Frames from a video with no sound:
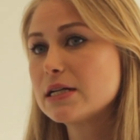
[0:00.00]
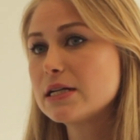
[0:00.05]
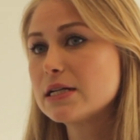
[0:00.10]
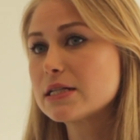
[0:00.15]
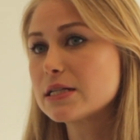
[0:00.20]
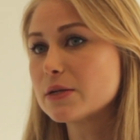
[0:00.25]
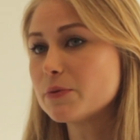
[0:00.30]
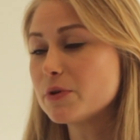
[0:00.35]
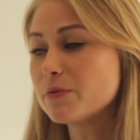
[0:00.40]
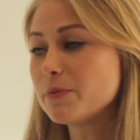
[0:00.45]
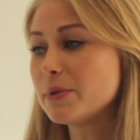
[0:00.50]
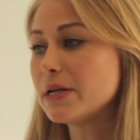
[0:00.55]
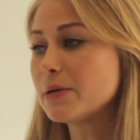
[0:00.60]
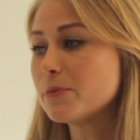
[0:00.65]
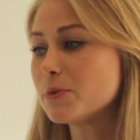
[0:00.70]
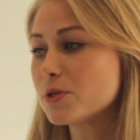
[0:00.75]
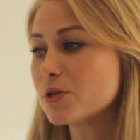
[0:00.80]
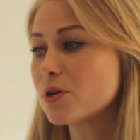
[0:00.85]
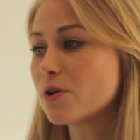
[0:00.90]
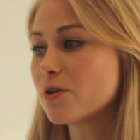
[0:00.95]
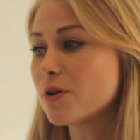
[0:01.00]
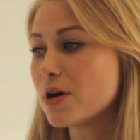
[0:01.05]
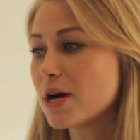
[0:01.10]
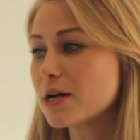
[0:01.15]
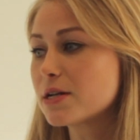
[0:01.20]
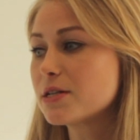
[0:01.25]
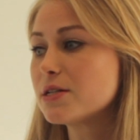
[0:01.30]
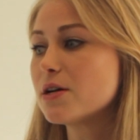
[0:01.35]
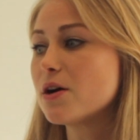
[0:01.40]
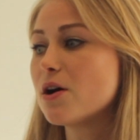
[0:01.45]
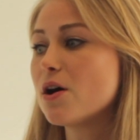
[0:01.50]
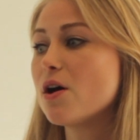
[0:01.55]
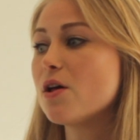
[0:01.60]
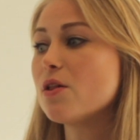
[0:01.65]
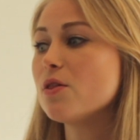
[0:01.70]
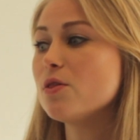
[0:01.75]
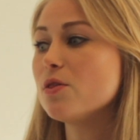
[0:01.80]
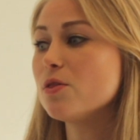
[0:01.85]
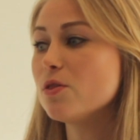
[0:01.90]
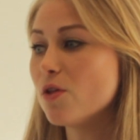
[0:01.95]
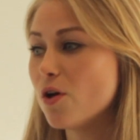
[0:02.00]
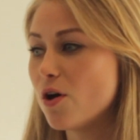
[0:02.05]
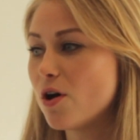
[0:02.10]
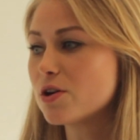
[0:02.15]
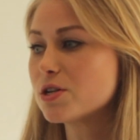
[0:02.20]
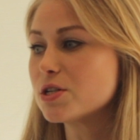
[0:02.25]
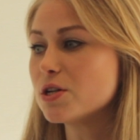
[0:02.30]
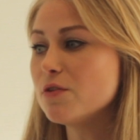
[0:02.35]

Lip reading: So I would have been able to correct a lot